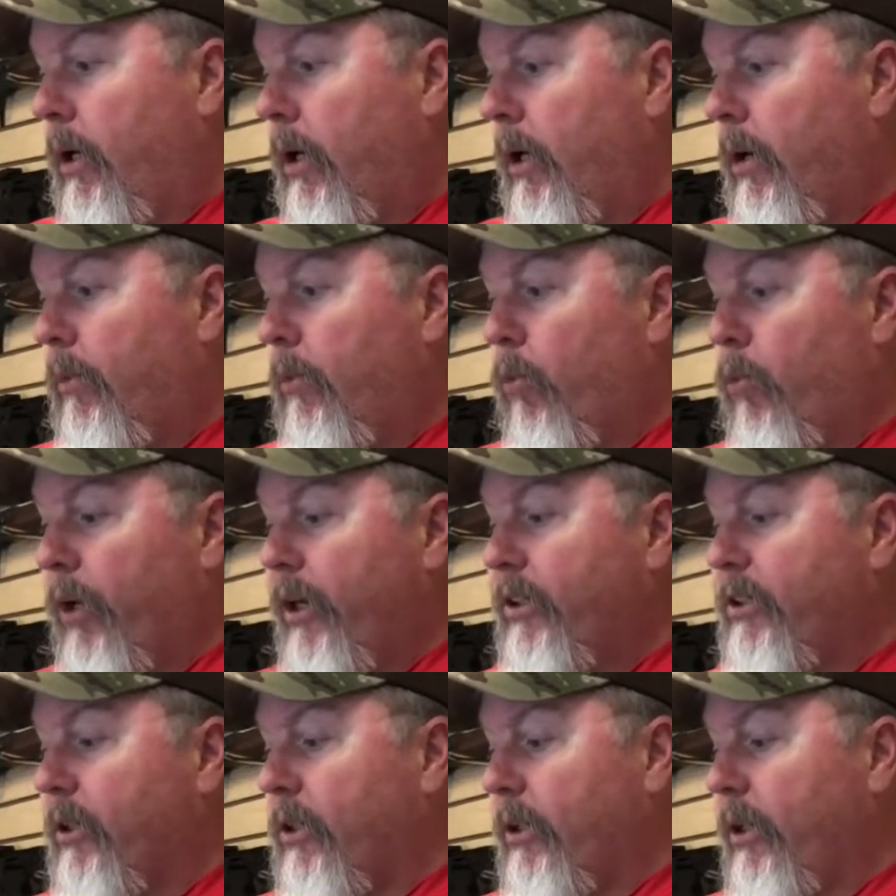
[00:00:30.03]

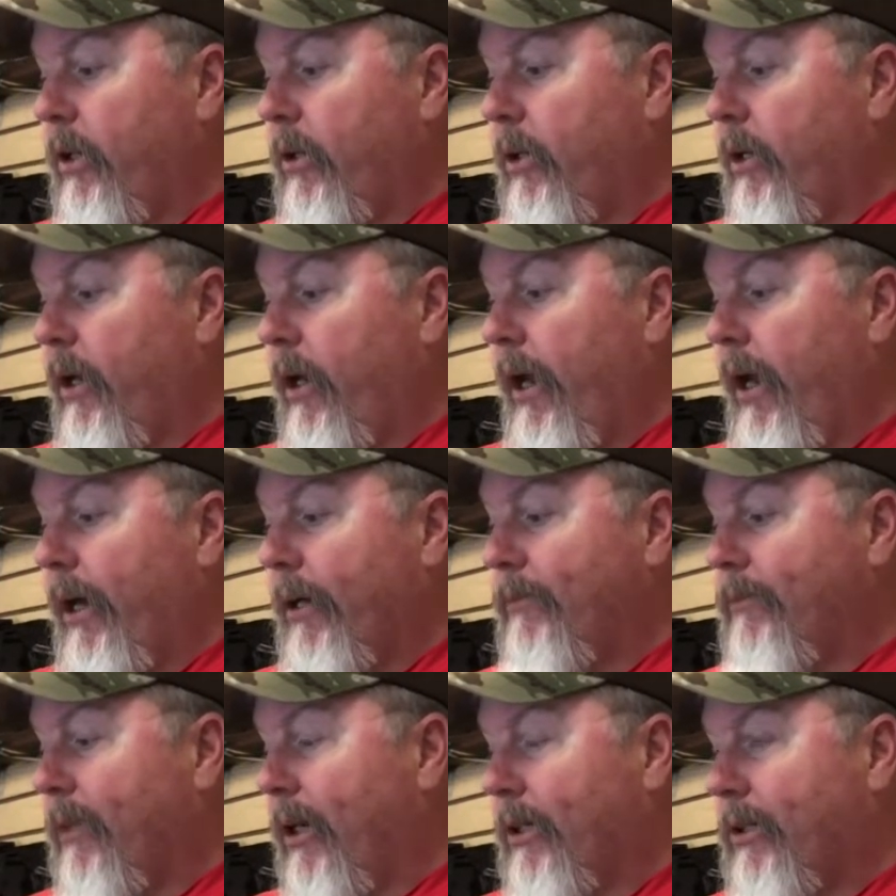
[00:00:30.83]
Recently, the other day,
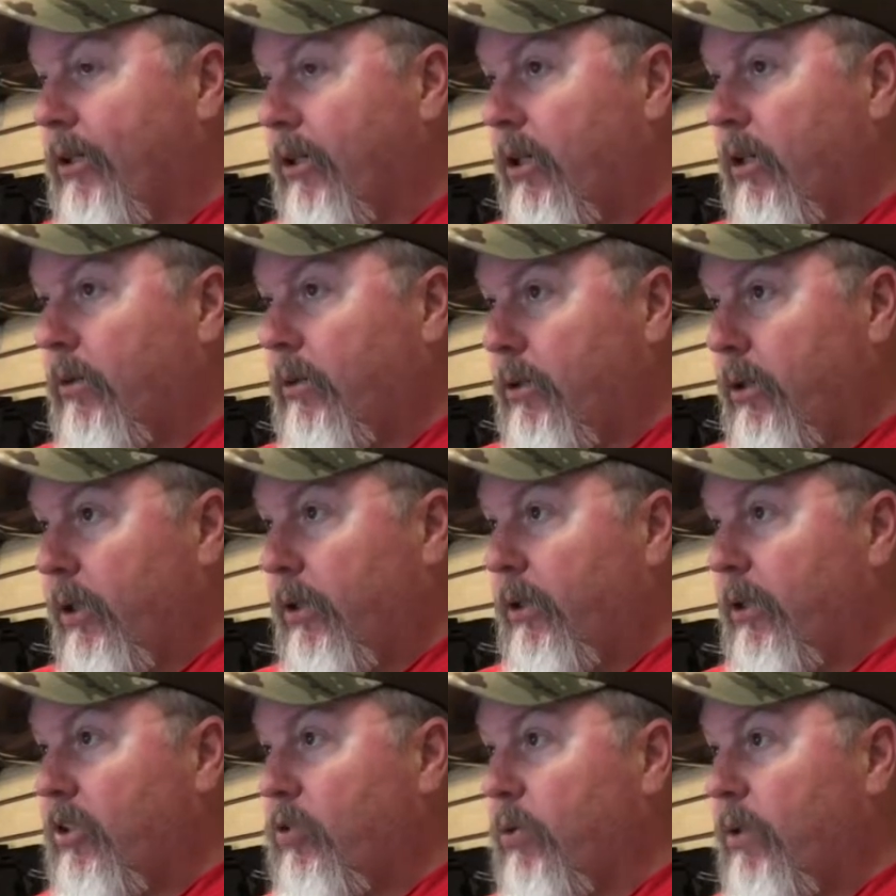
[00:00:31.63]
I took
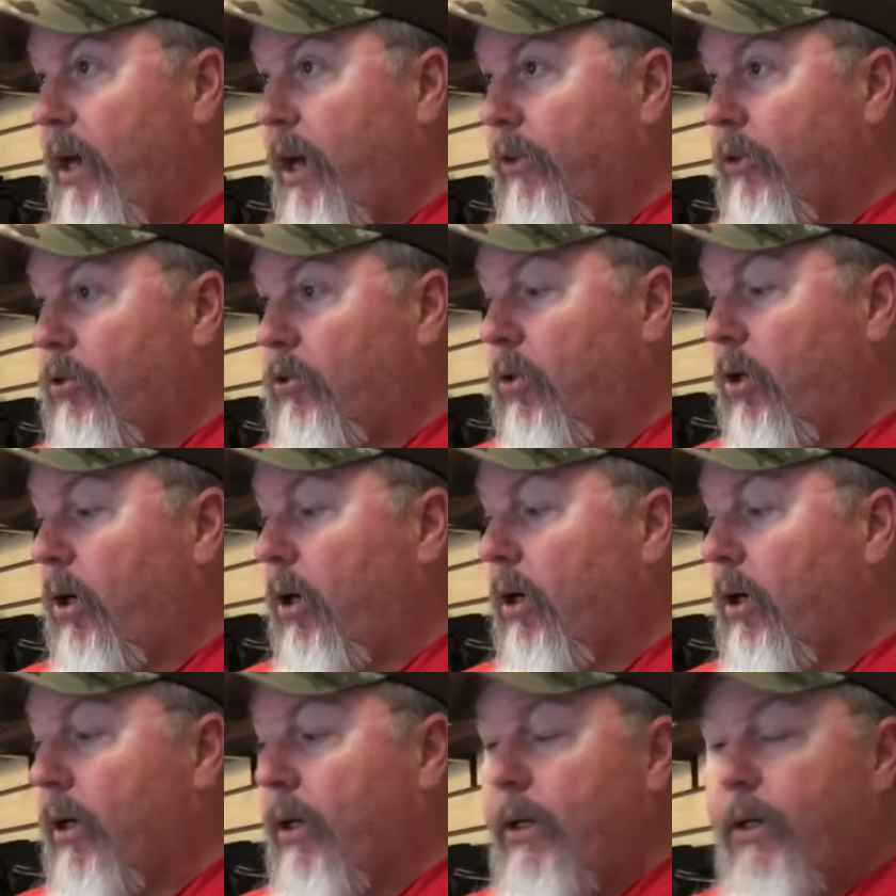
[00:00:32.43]
this one out of the
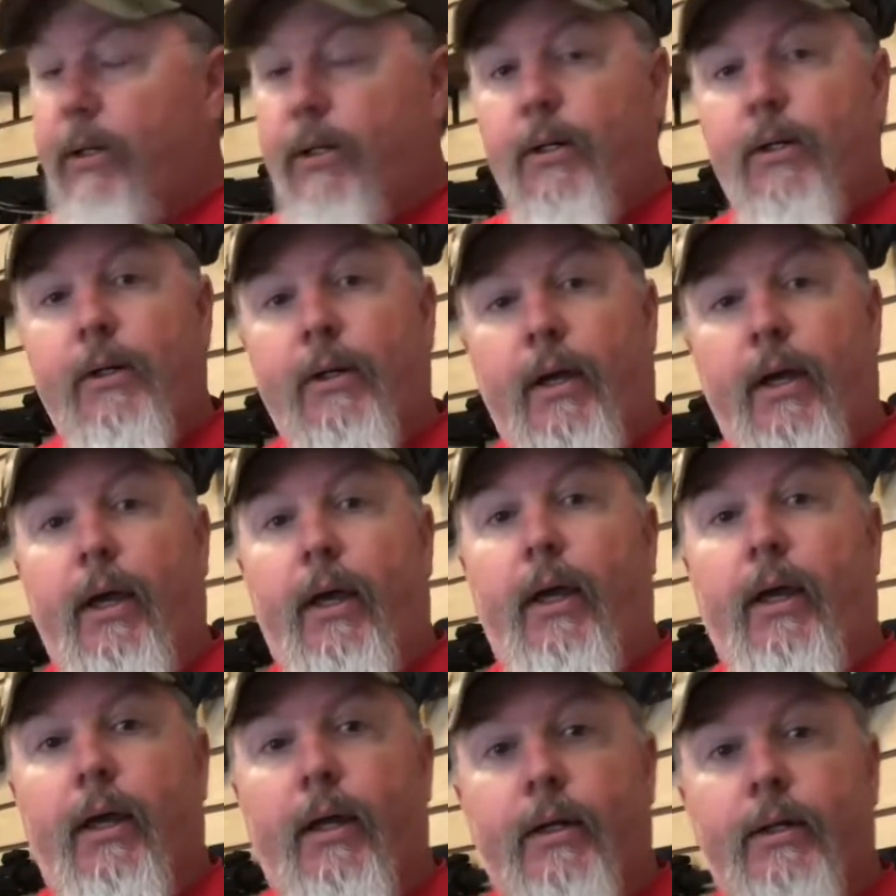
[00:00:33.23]
truck
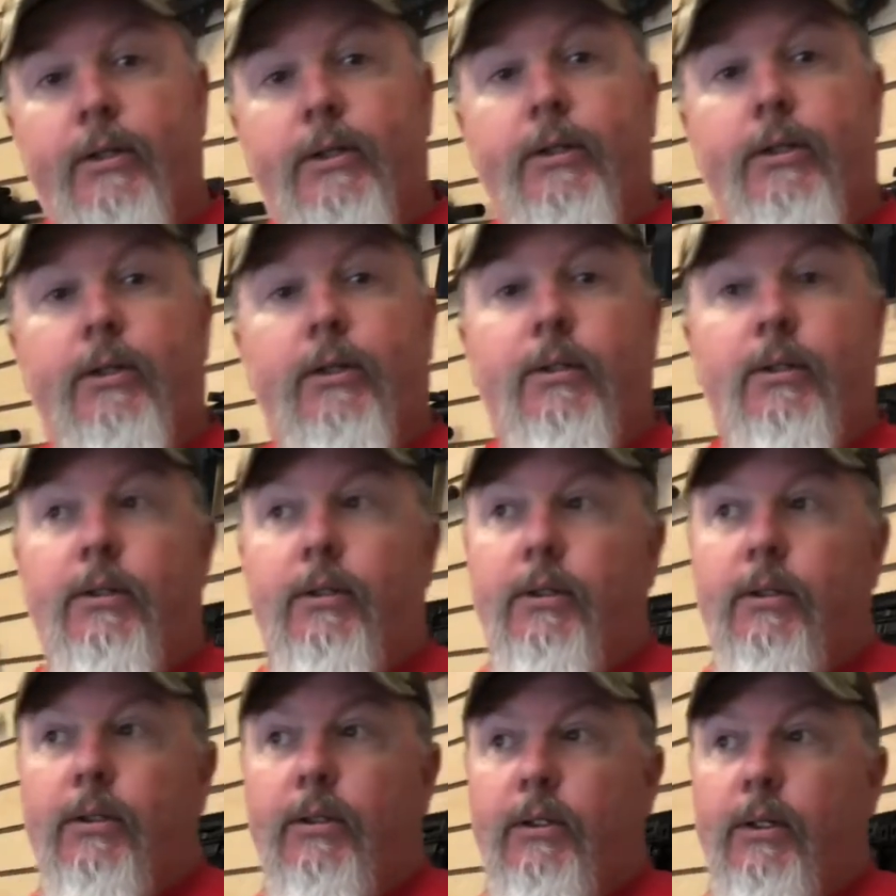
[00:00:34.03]
and
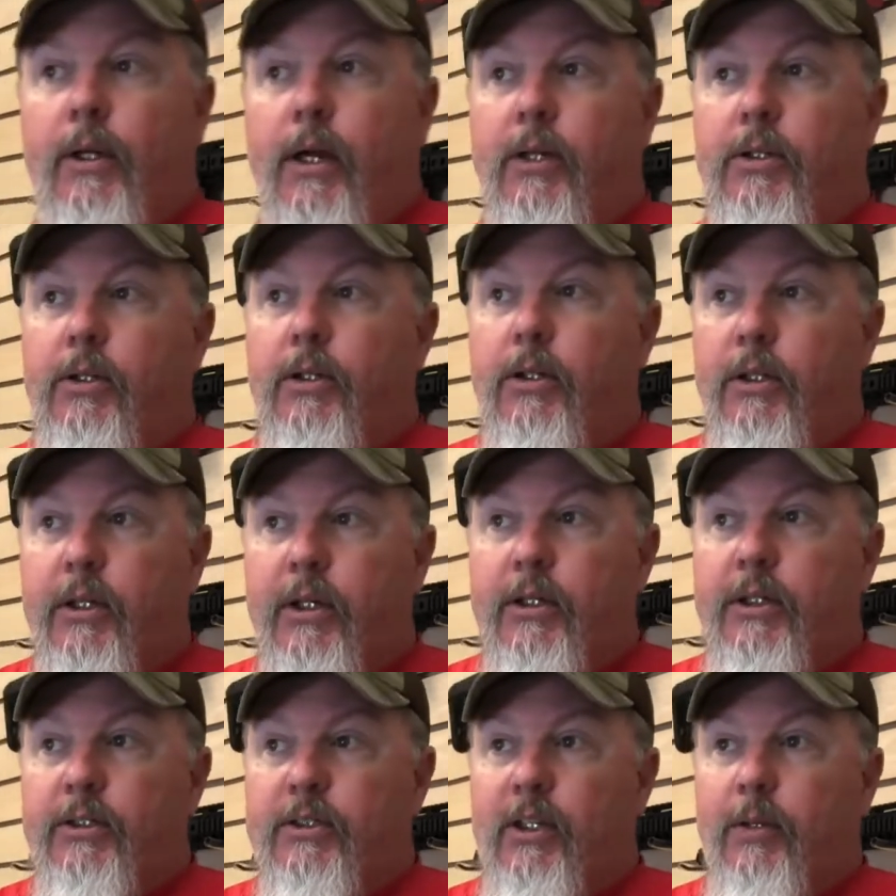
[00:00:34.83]
got to looking
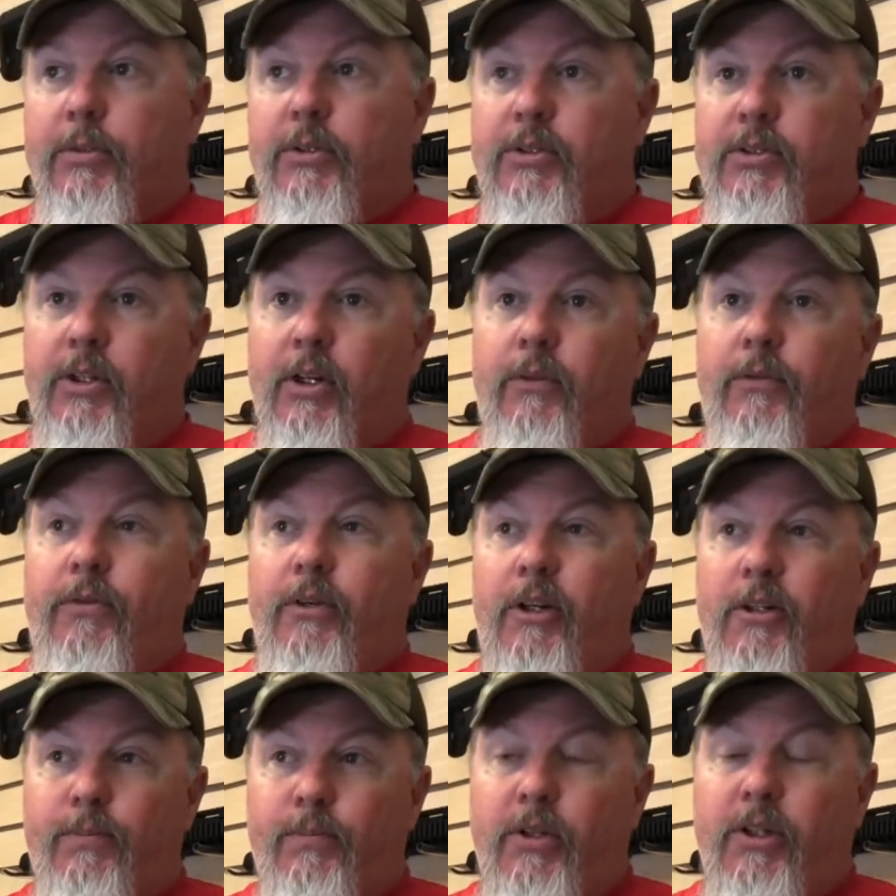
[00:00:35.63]
at some of the stuff in
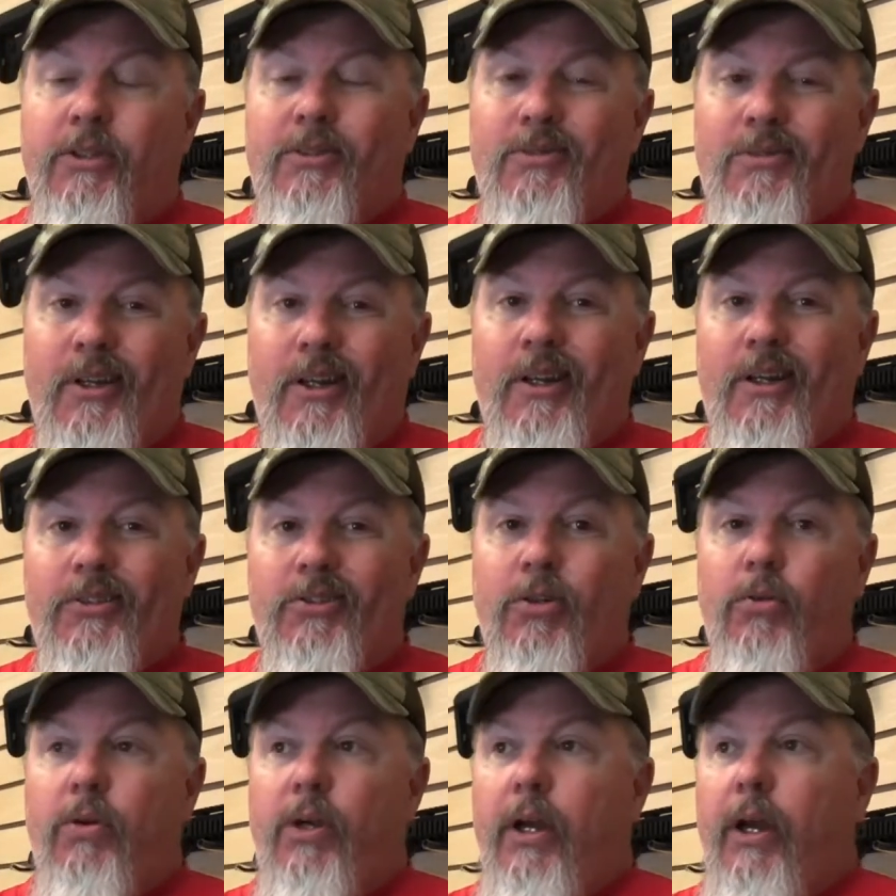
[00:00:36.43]
there. It's
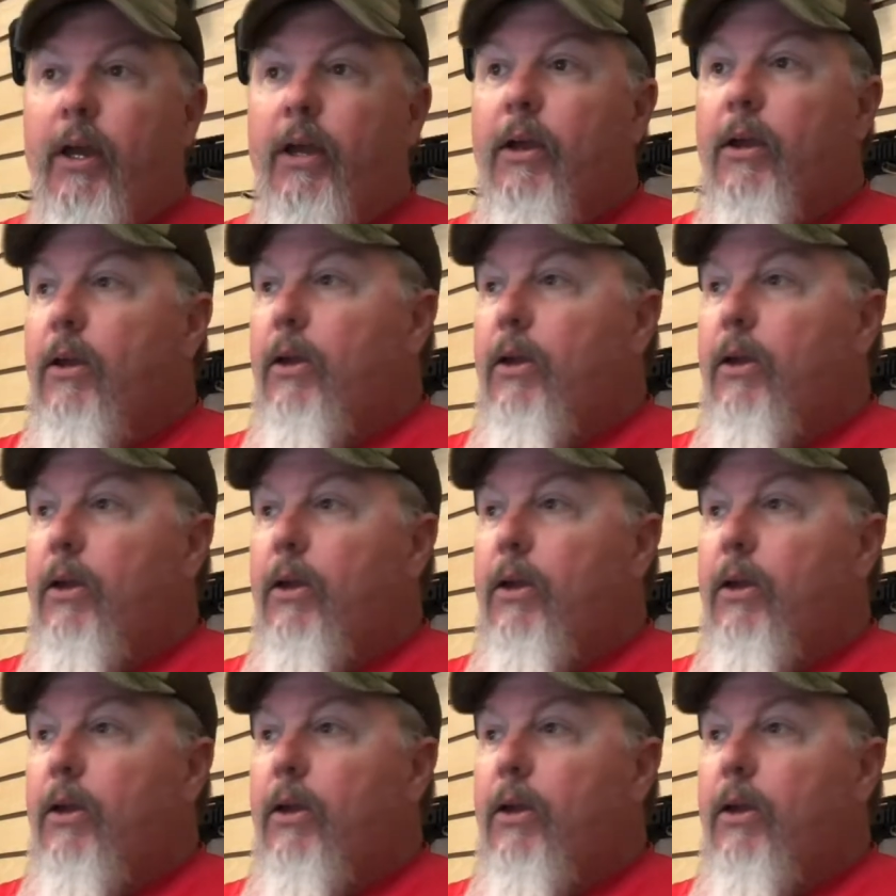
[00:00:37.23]
okay.